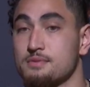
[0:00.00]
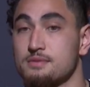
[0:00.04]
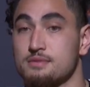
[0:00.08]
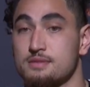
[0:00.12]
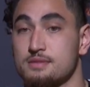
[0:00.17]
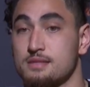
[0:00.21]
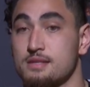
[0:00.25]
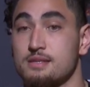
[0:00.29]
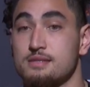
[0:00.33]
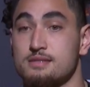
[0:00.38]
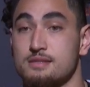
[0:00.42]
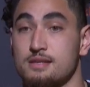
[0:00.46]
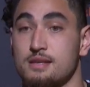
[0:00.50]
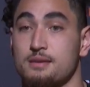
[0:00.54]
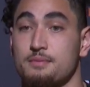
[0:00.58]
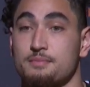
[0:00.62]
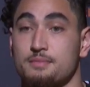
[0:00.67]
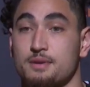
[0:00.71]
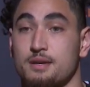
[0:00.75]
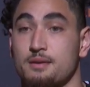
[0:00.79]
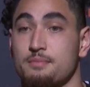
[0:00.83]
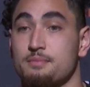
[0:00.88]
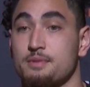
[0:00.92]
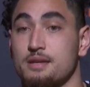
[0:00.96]
since
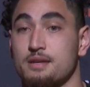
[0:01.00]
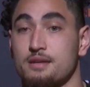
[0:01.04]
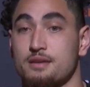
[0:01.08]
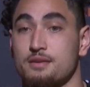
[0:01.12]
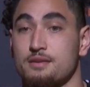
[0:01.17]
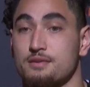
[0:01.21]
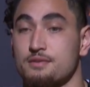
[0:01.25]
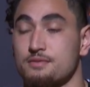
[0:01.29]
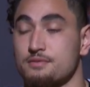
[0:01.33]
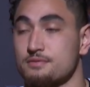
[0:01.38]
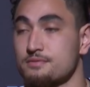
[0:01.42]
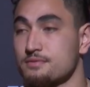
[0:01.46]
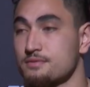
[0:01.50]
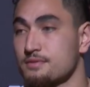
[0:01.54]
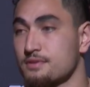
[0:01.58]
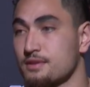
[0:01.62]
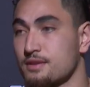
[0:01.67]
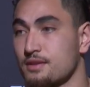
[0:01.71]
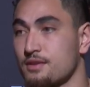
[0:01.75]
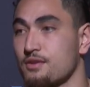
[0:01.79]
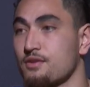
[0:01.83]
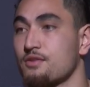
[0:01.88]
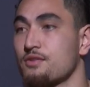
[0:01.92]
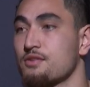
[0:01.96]
them coming here,
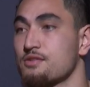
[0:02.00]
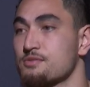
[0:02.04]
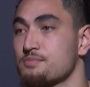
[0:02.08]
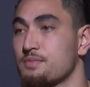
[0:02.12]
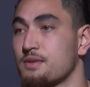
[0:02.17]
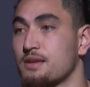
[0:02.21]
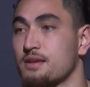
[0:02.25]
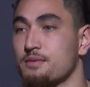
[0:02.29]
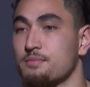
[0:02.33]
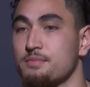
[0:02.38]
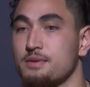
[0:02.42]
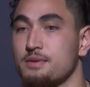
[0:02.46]
you know, there's been a